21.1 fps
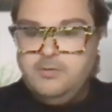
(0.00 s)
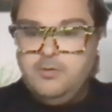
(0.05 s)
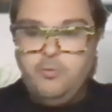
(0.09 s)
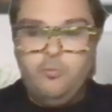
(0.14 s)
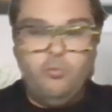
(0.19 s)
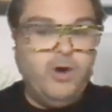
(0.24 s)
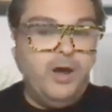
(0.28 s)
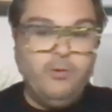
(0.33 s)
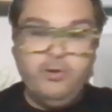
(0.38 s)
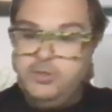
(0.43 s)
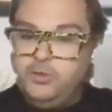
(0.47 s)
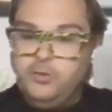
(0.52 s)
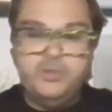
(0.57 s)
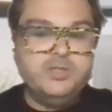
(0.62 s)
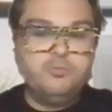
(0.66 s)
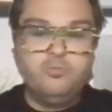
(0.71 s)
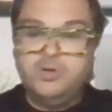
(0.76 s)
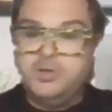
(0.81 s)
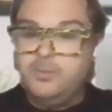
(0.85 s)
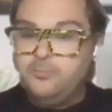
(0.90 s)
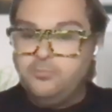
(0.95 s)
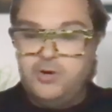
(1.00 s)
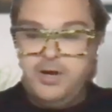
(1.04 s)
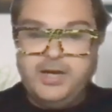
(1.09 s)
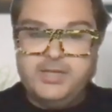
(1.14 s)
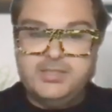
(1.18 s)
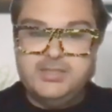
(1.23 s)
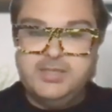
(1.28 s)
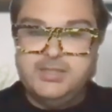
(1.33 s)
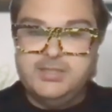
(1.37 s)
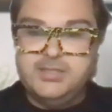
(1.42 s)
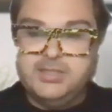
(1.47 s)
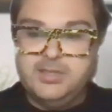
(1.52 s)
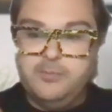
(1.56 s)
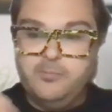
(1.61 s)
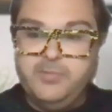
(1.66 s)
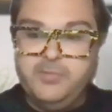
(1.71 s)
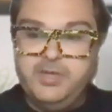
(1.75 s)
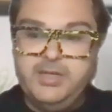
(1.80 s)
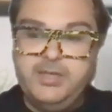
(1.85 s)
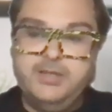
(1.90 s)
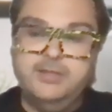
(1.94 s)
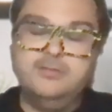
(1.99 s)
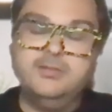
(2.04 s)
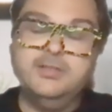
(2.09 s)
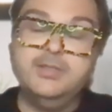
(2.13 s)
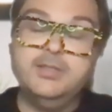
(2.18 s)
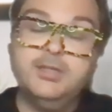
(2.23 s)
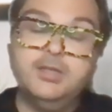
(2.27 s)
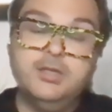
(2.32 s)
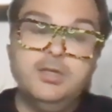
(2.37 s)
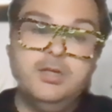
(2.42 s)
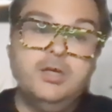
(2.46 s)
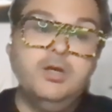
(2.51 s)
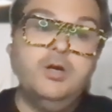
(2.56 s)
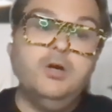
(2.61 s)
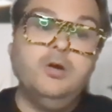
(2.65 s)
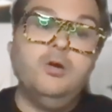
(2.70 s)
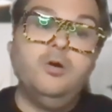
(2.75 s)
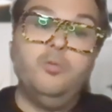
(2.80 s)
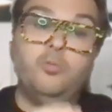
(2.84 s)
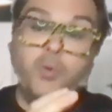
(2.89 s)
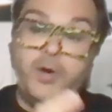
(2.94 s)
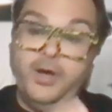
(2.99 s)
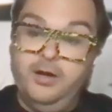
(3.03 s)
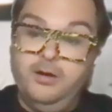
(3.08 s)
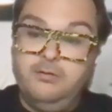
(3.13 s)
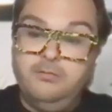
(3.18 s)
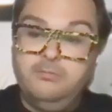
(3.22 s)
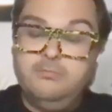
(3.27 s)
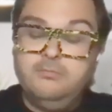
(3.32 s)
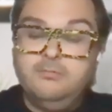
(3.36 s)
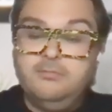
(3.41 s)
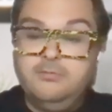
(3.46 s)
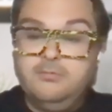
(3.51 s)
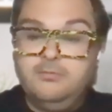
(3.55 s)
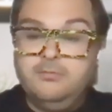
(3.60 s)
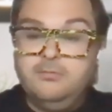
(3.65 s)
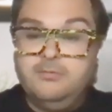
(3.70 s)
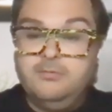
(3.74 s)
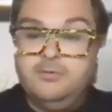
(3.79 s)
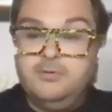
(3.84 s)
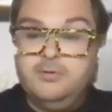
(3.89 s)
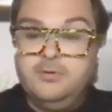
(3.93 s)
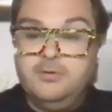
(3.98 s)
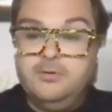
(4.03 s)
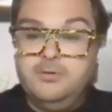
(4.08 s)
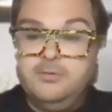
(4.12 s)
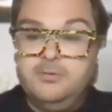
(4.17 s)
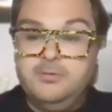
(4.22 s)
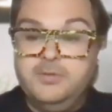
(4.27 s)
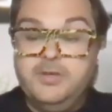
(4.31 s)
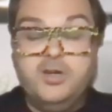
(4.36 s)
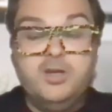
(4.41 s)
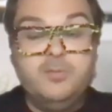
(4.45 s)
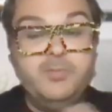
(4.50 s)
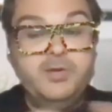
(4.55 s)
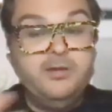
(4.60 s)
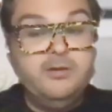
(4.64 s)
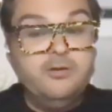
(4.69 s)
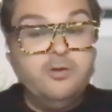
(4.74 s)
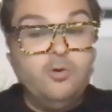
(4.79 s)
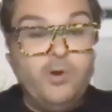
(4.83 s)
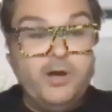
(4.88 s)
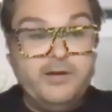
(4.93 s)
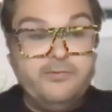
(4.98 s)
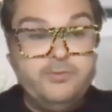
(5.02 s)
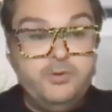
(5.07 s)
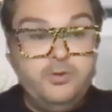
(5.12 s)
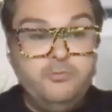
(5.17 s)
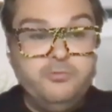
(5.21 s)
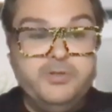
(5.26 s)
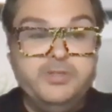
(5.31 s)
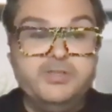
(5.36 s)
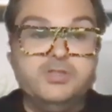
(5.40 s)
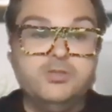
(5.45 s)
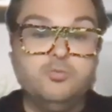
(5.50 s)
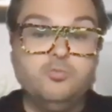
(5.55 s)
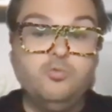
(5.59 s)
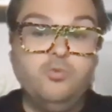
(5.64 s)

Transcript: Why wouldn't you just want to process it immediately? Well, there can be quite a few reasons.